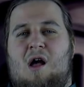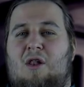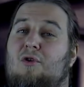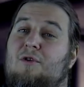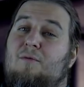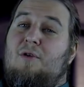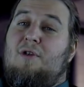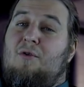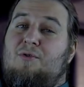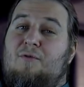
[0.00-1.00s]
I learned the word
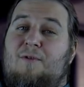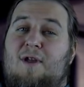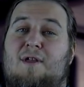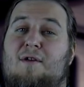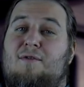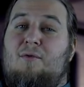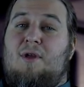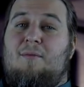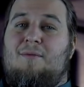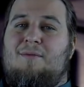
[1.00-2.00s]
autofake thanks to
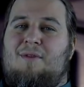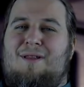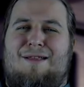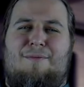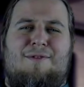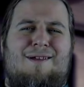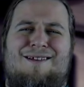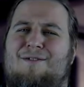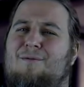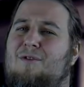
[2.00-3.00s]
him. Let me tell
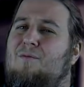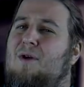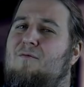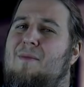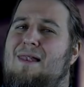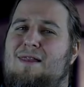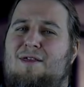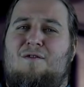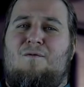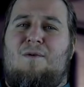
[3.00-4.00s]
you, it was one of my
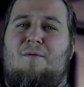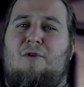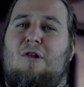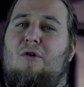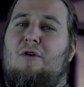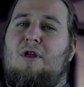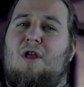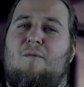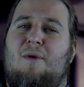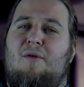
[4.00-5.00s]
least favorite learning
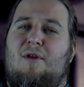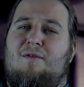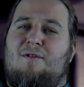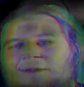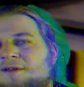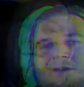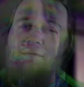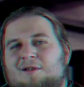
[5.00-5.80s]
experiences.